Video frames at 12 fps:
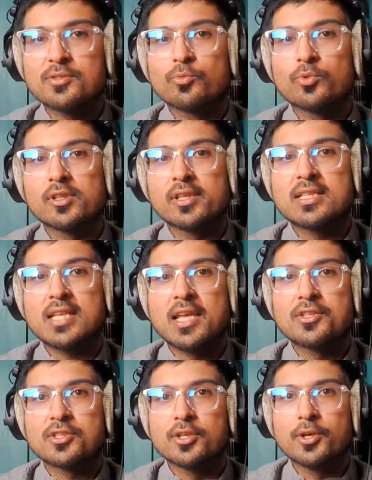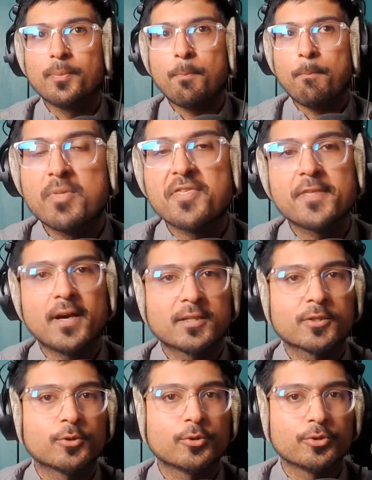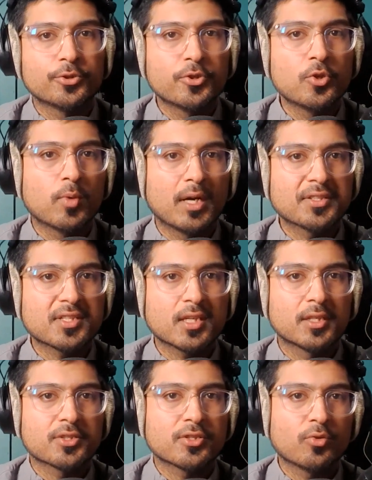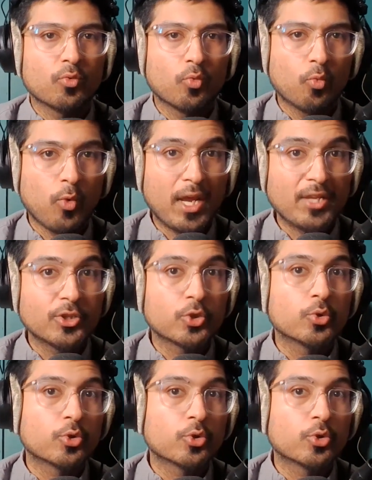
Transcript: it really takes a methodical, nuanced touch when you